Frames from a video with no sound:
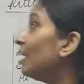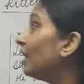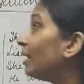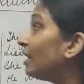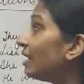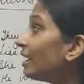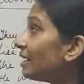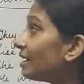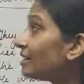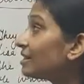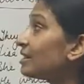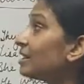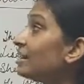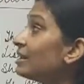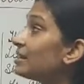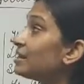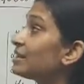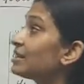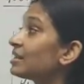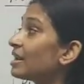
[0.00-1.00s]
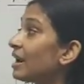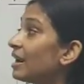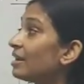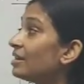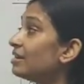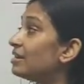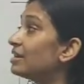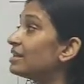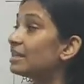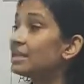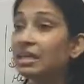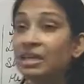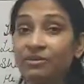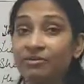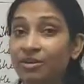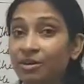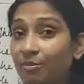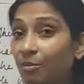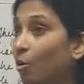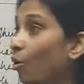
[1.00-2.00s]
Let us understand this
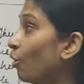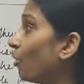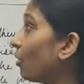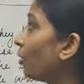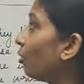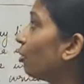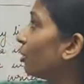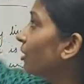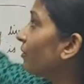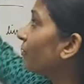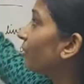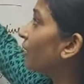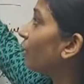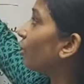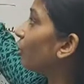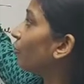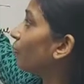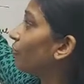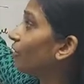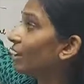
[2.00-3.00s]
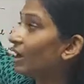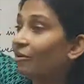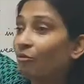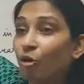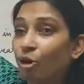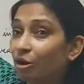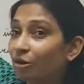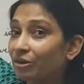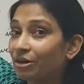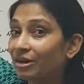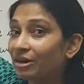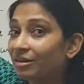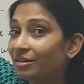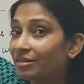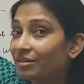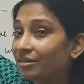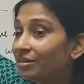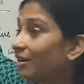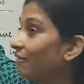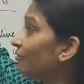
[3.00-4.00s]
even more. Okay, we have already
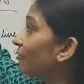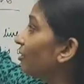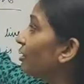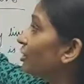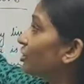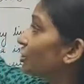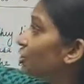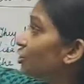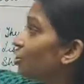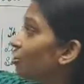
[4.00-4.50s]
learned the definition